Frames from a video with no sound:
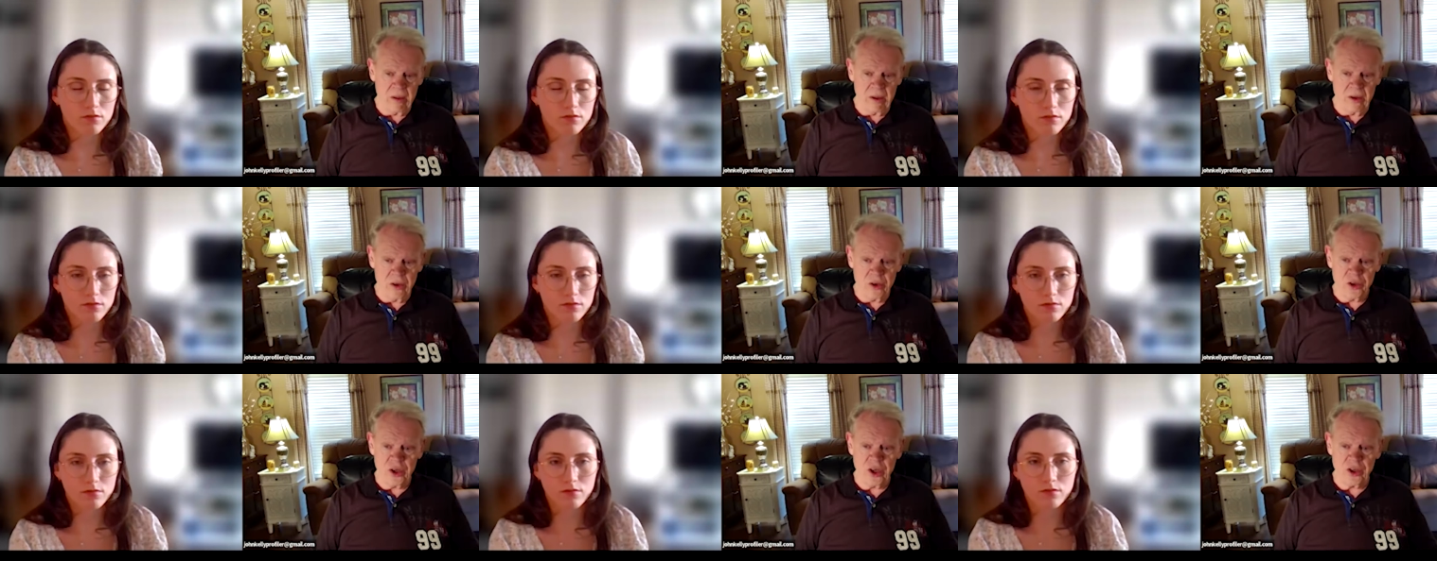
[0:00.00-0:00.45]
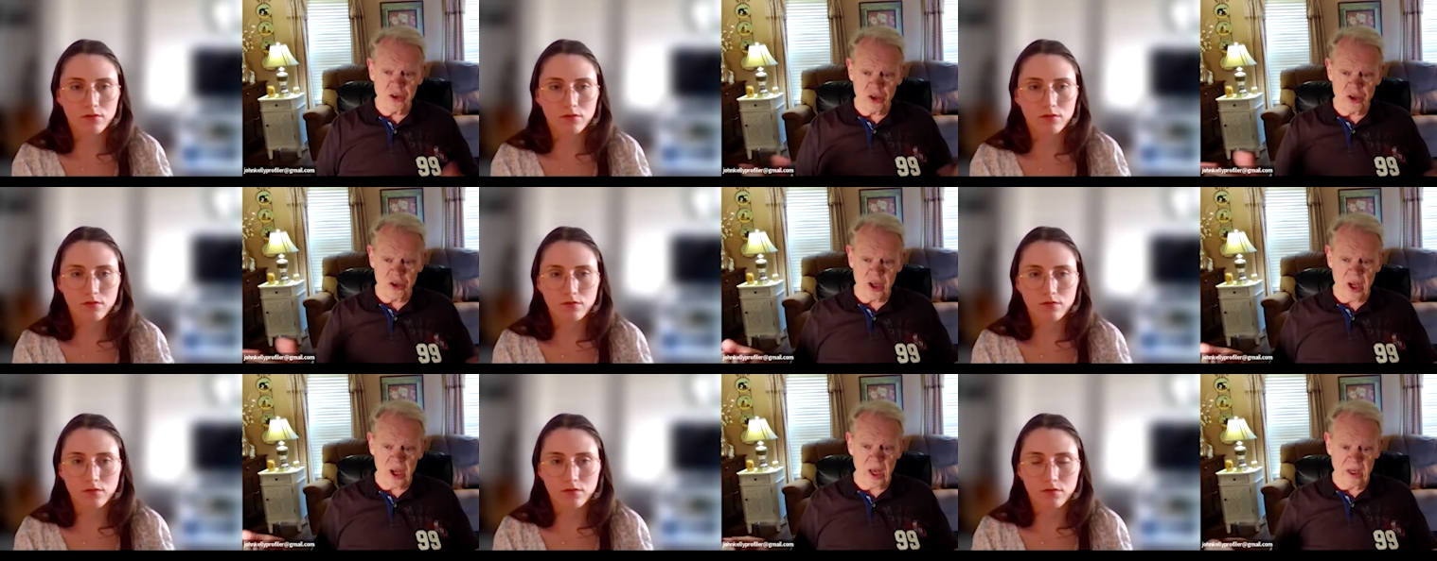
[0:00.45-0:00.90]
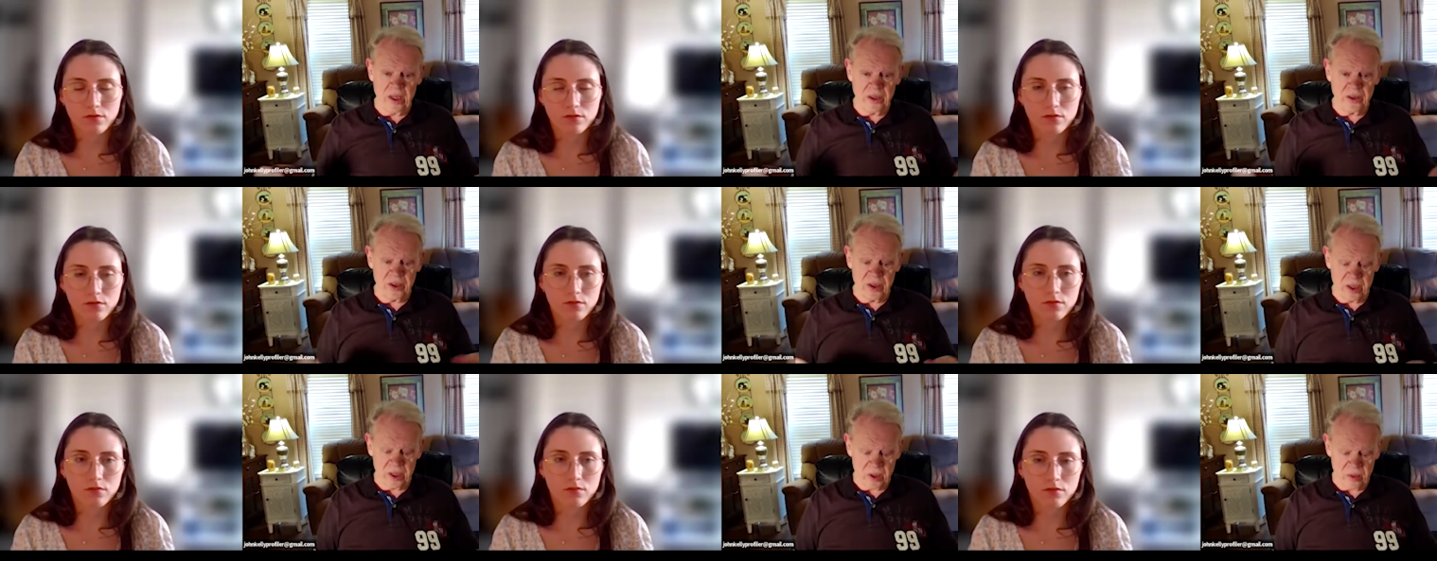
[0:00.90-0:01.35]
Speaker 1: she just shot
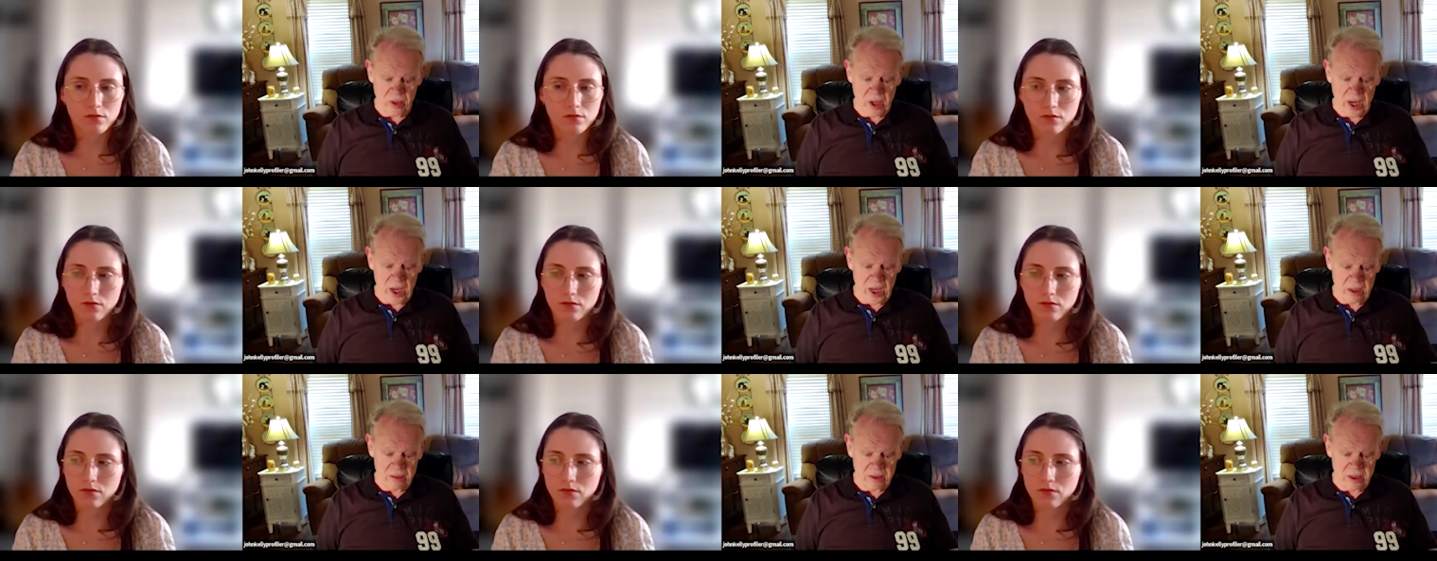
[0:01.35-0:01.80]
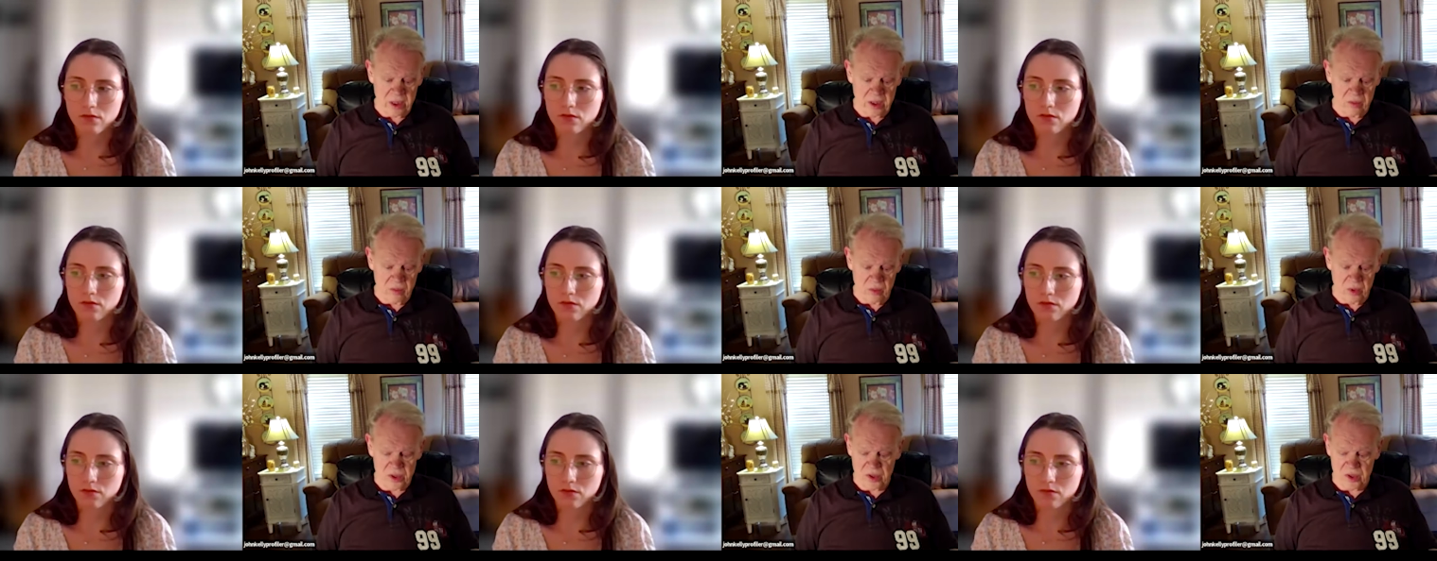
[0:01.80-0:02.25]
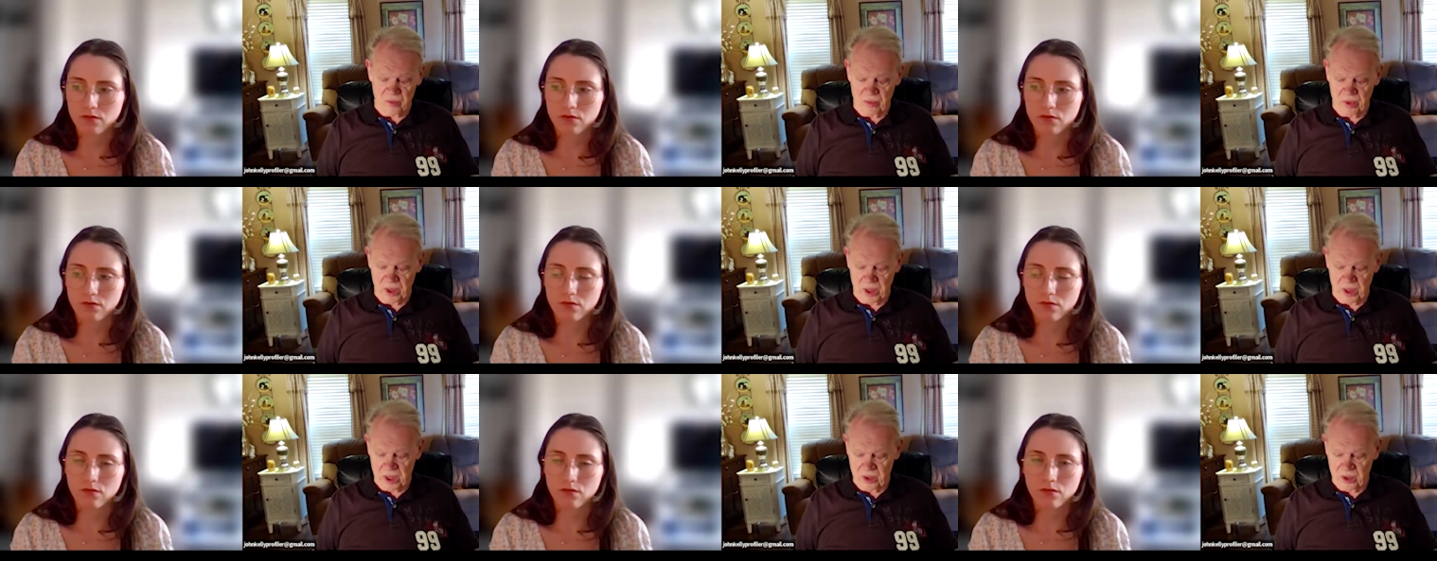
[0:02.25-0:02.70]
into the crowd, then wasn't
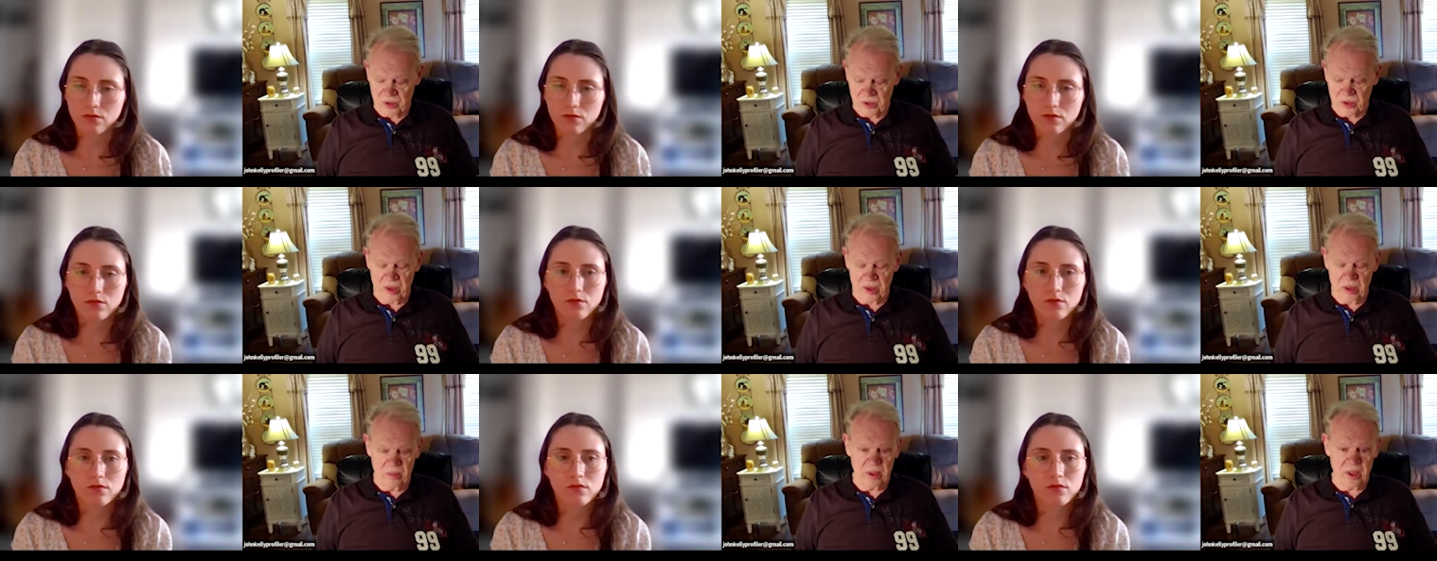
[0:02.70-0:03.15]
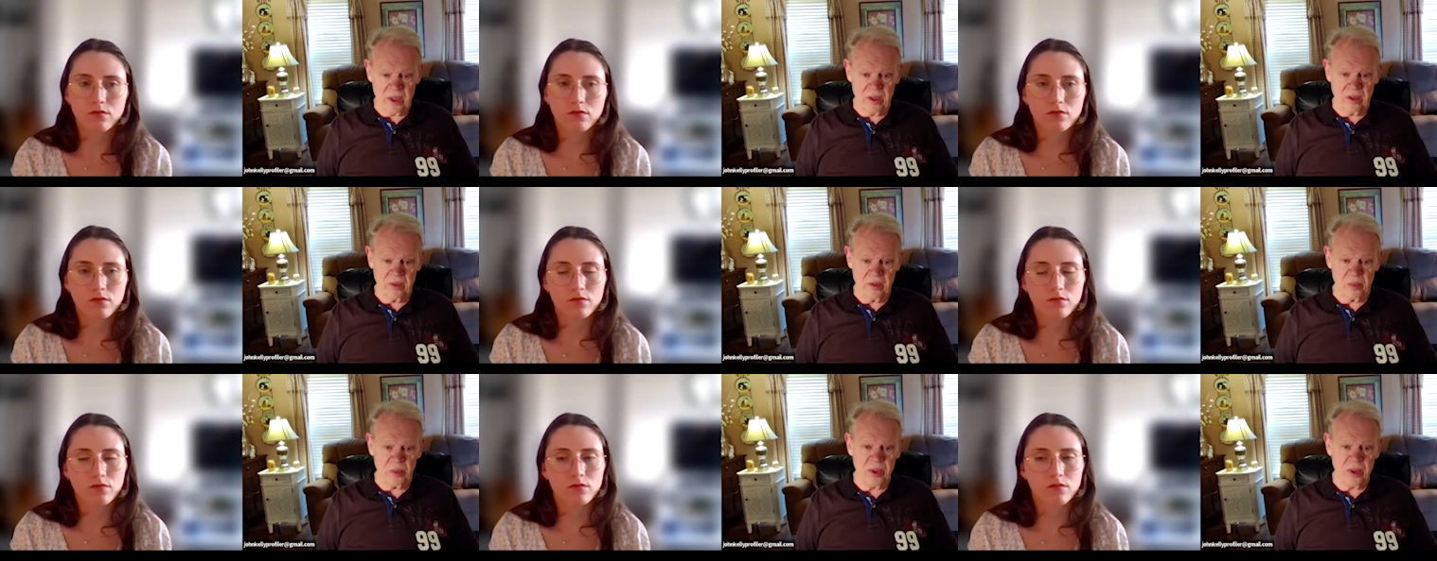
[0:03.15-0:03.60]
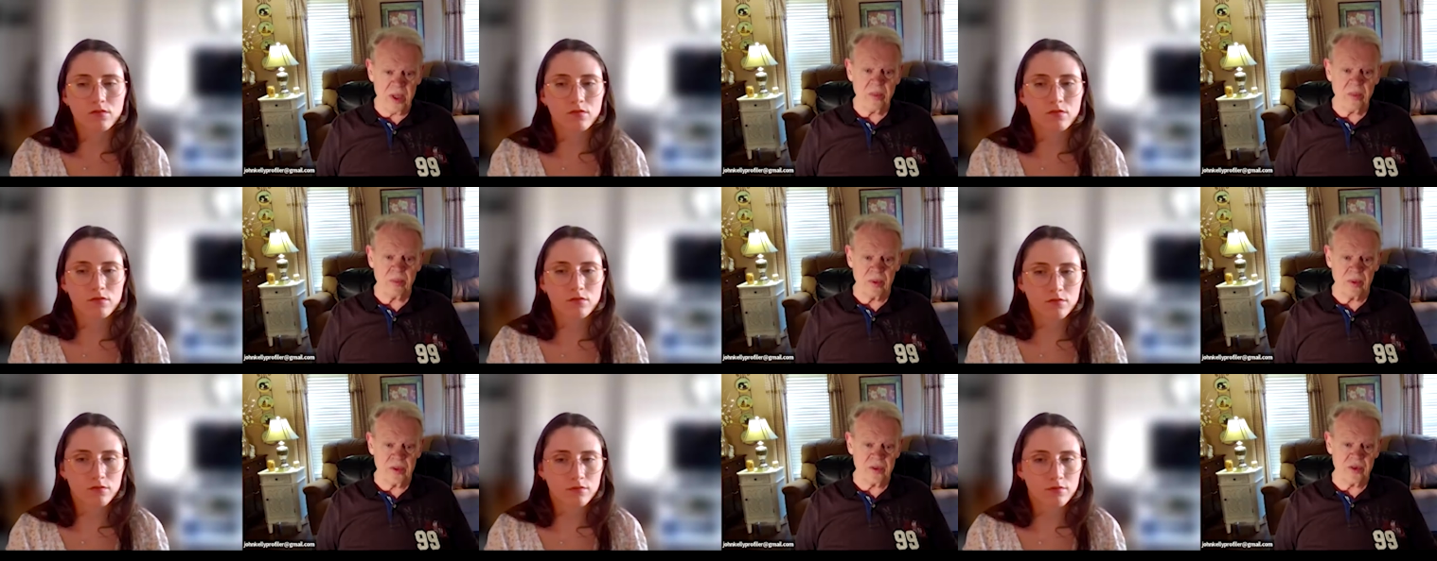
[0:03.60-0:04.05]
really concerned about other
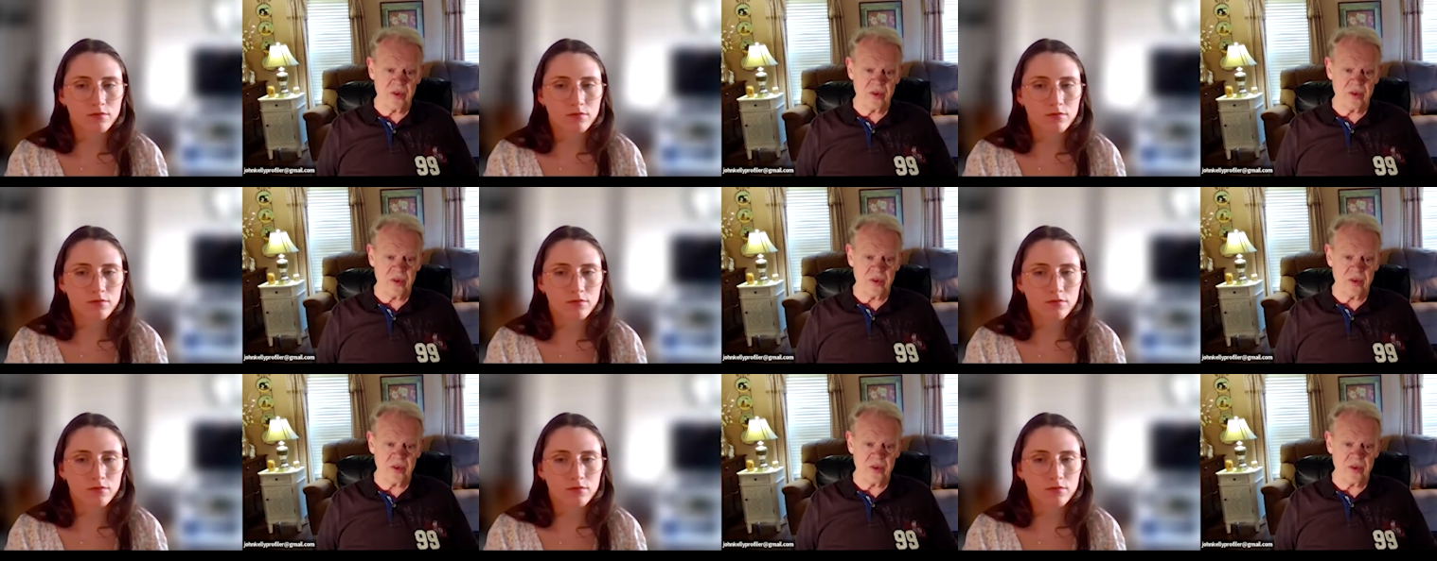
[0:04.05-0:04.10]
people.